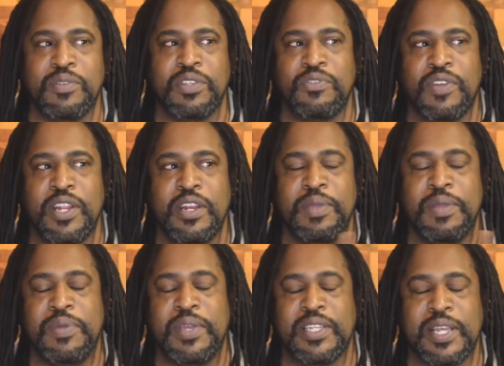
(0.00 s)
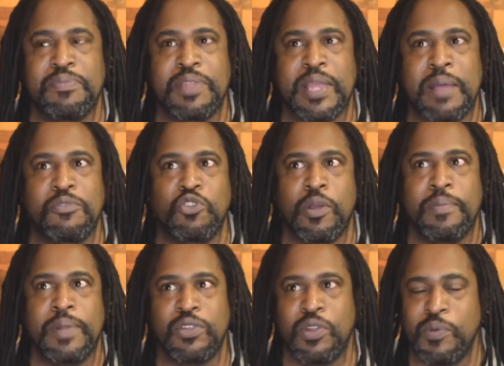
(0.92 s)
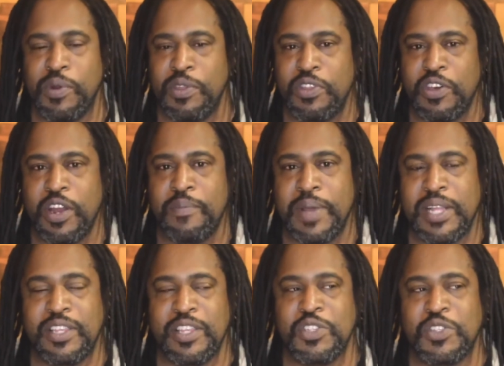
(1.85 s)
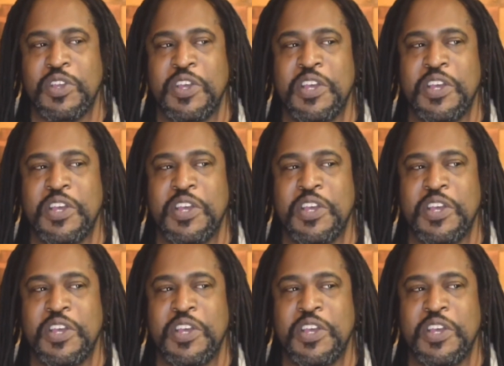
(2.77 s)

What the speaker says: which is funny to me because I'm sure I'm not the only one who thought about this.